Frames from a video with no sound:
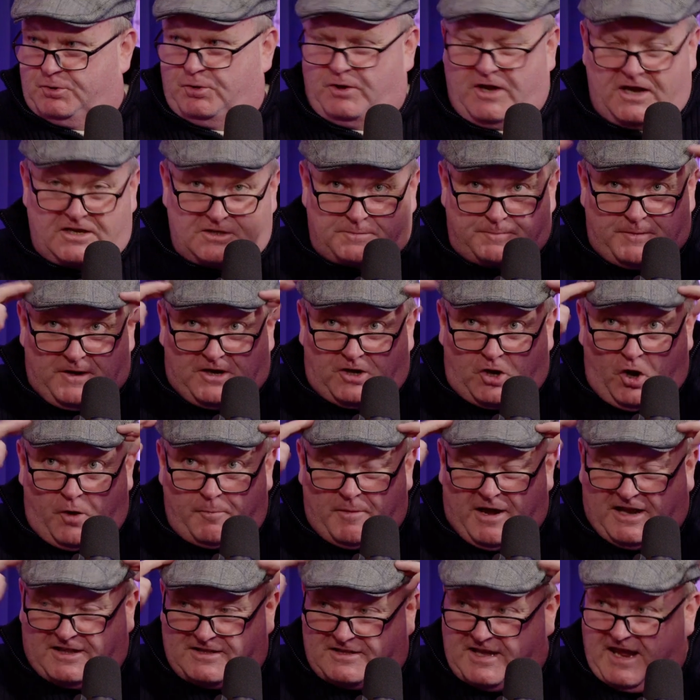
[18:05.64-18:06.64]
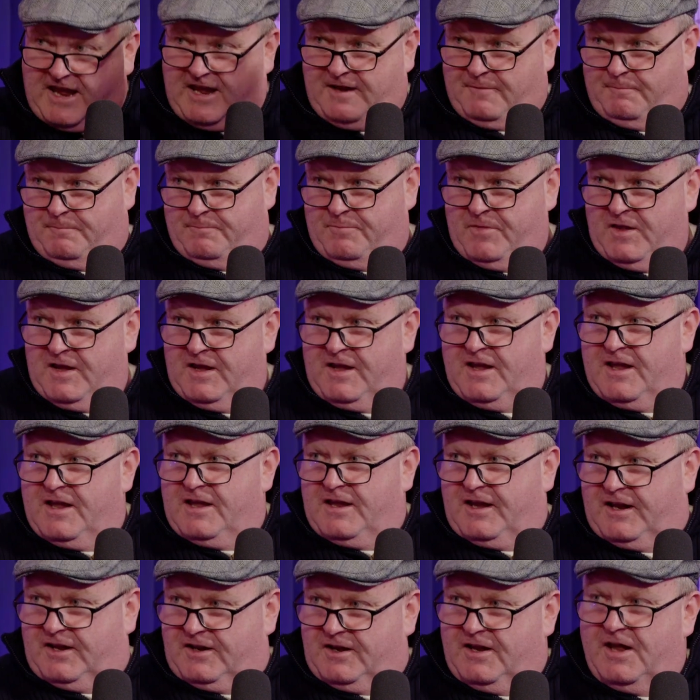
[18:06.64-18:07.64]
Now, that's become a term.
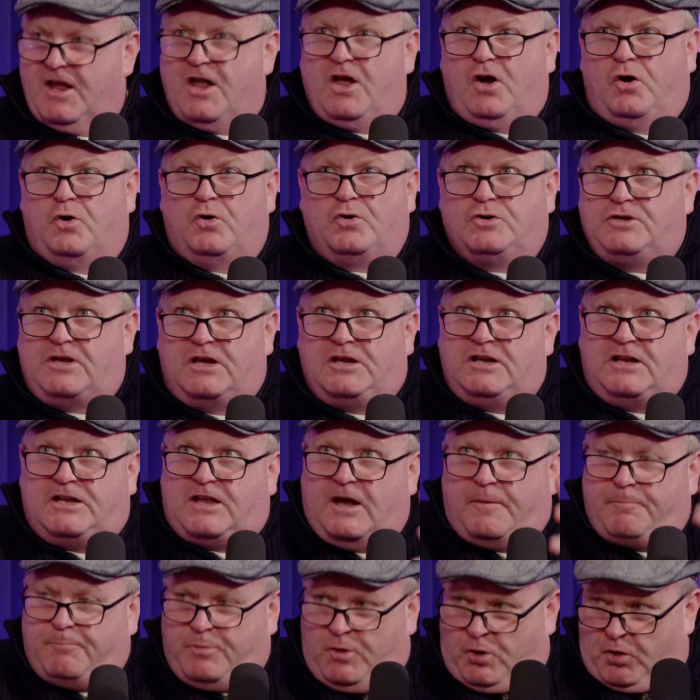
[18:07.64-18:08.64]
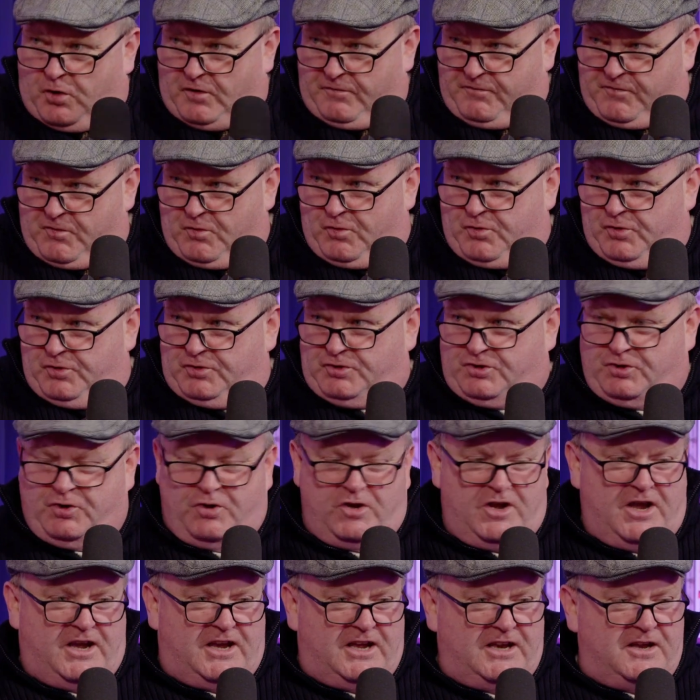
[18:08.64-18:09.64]
You need a beautiful house so
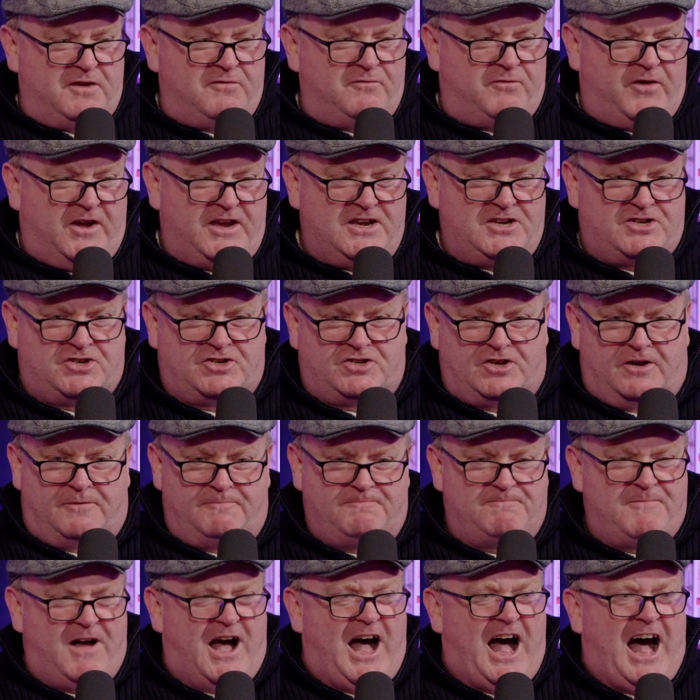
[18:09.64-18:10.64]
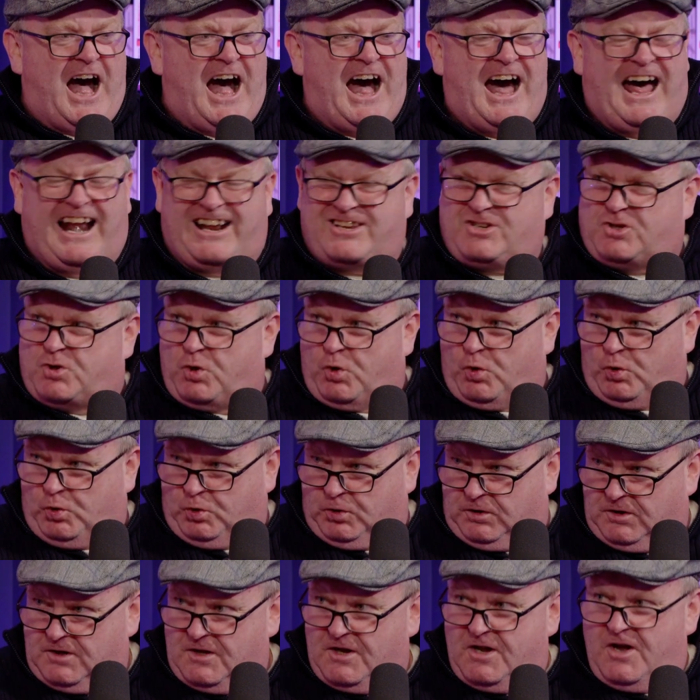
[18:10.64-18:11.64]
you can invite some
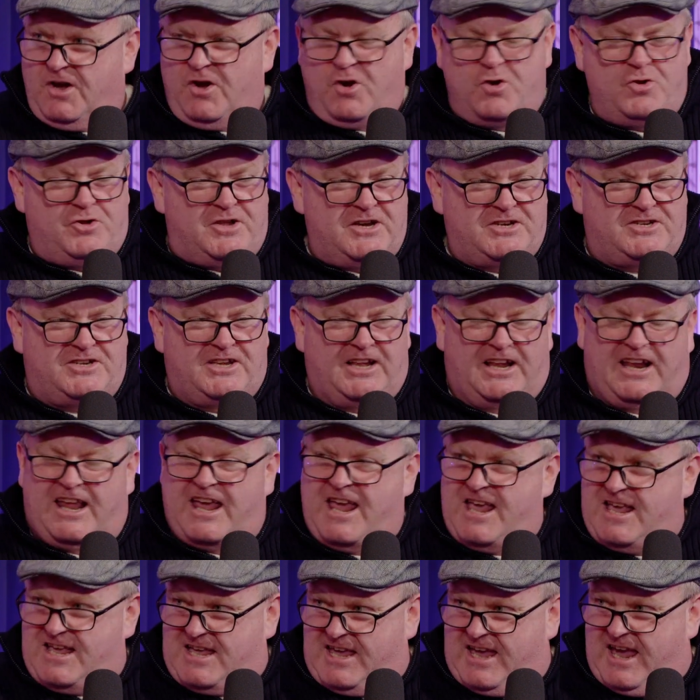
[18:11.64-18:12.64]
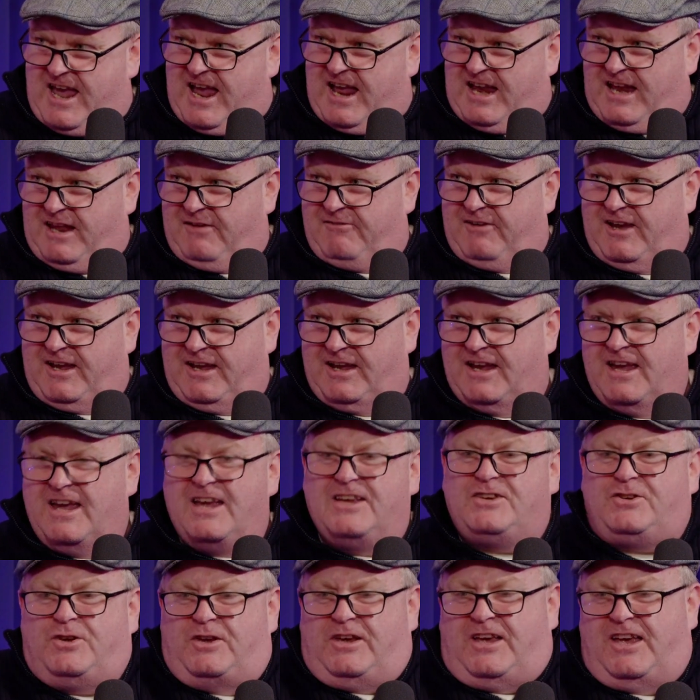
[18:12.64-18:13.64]
arsehole who doesn't like you anyway.
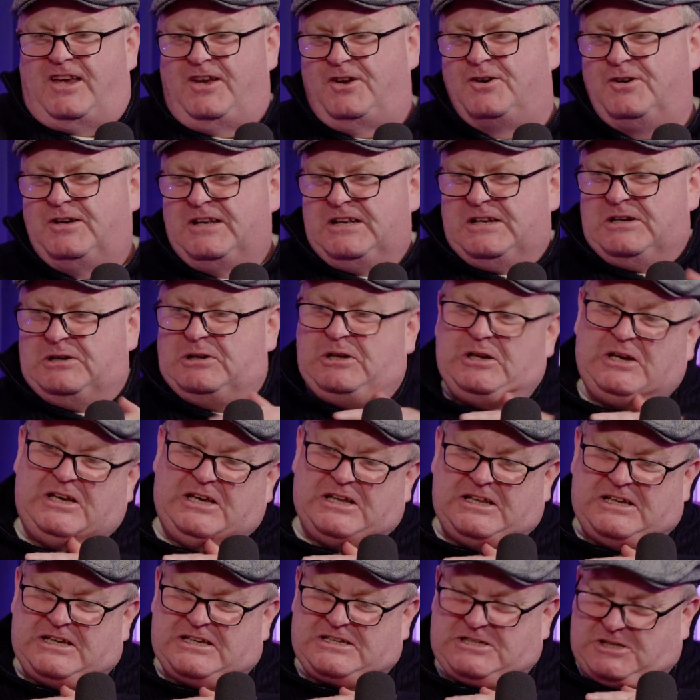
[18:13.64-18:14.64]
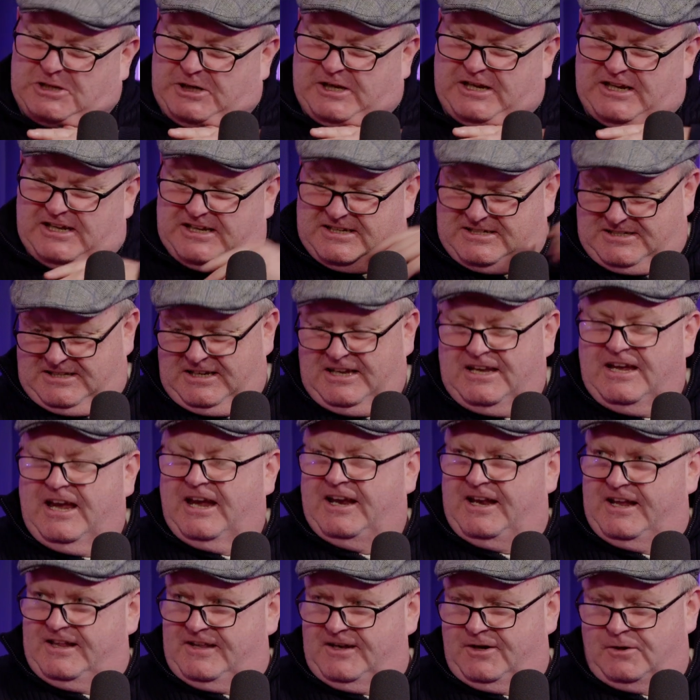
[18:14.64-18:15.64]
So you can go, oh, look at this.
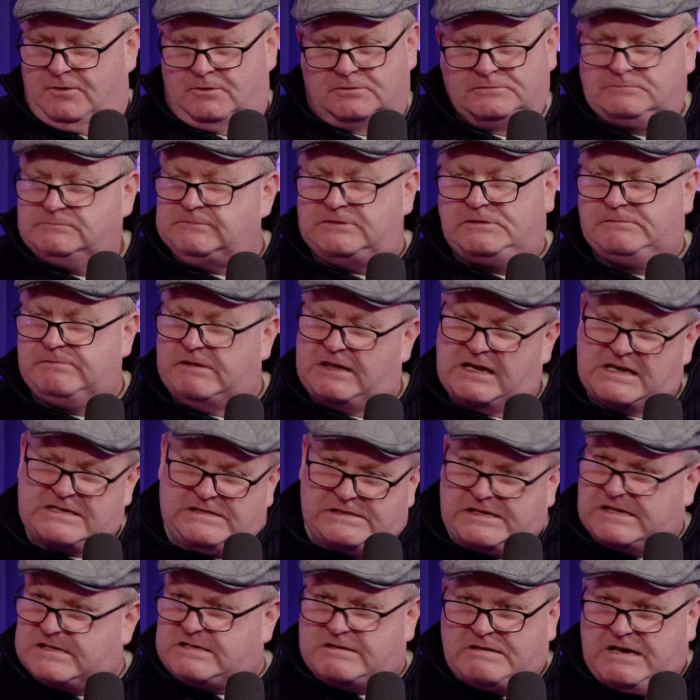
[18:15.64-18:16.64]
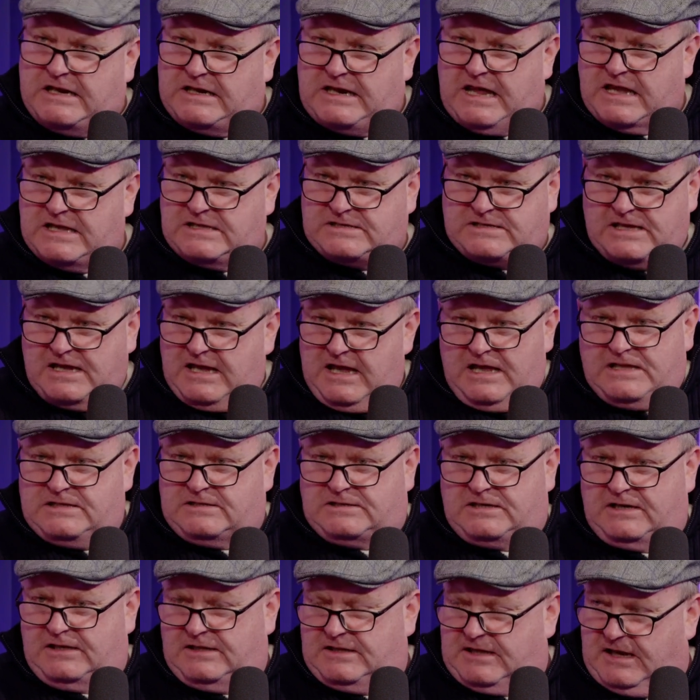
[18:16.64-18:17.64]
And then they go, that's
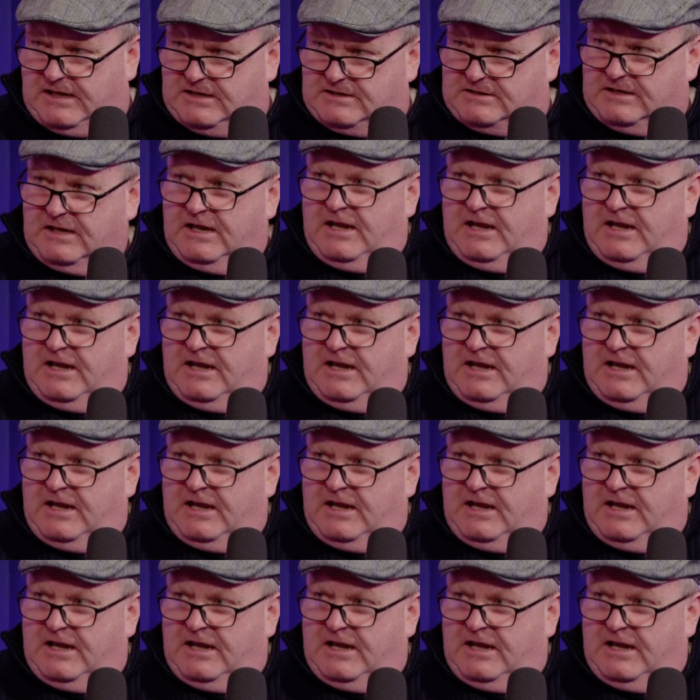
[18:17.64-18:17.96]
real nice.